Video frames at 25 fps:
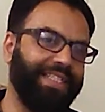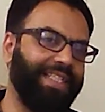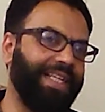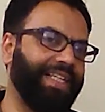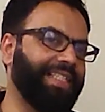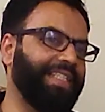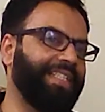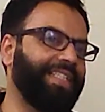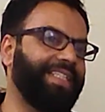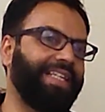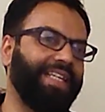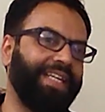
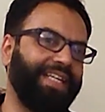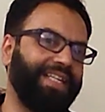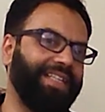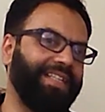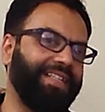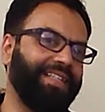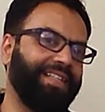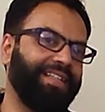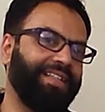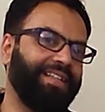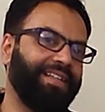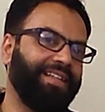doesn't
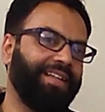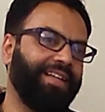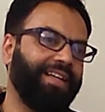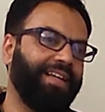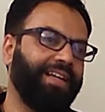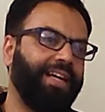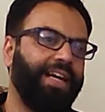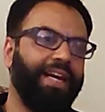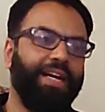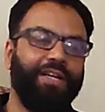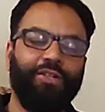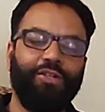change,
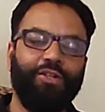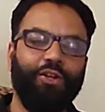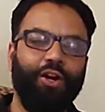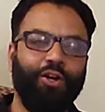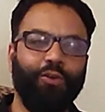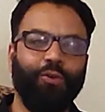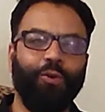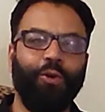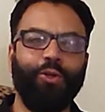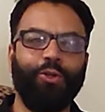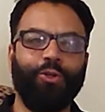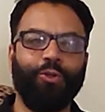it's
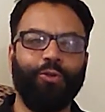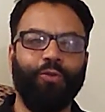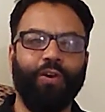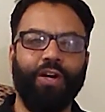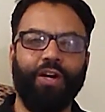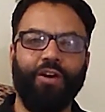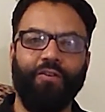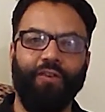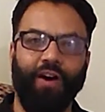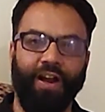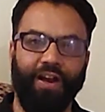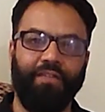not going to
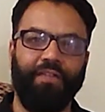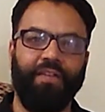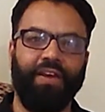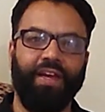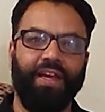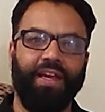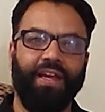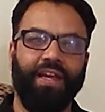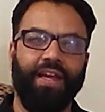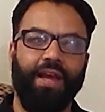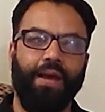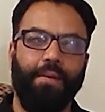work one way.